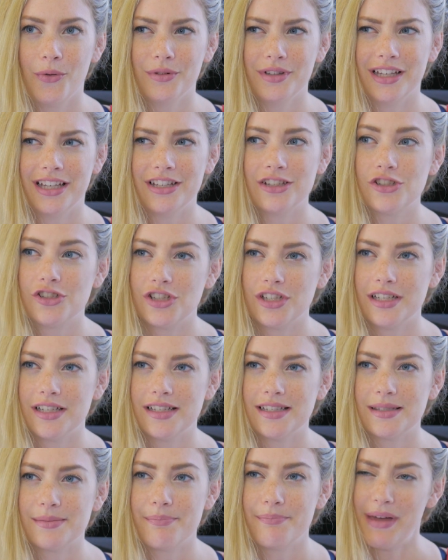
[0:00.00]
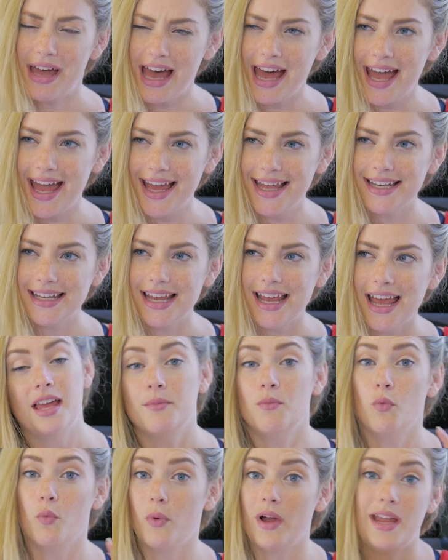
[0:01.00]
only she's bad
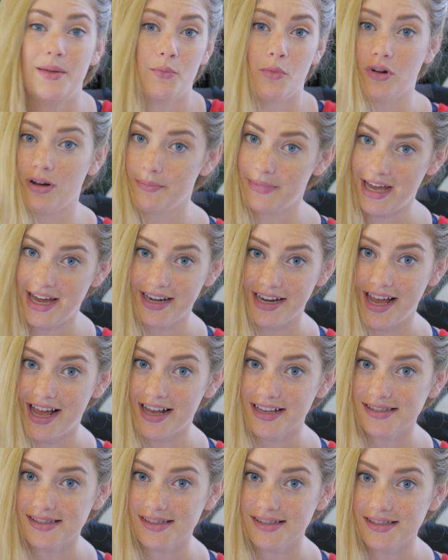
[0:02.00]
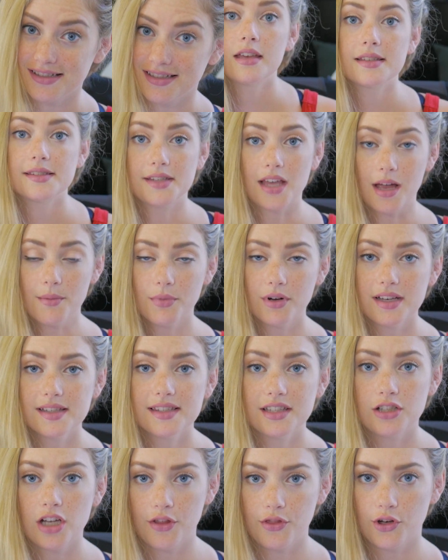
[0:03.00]
and way more badass. Sombra is
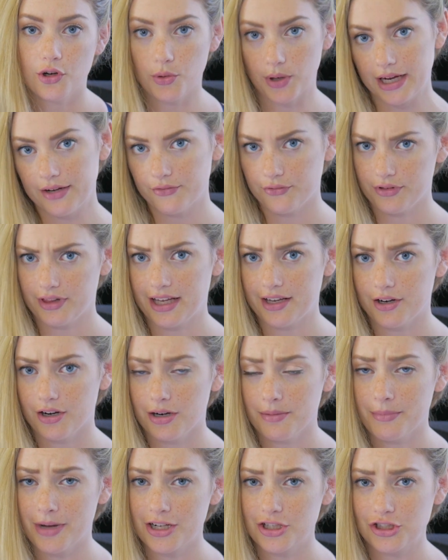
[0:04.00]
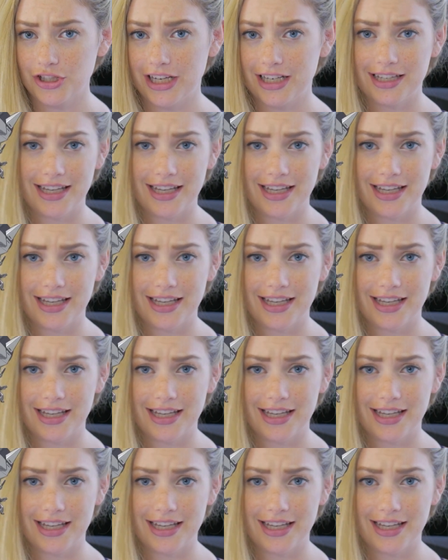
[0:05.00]
another great flanker, much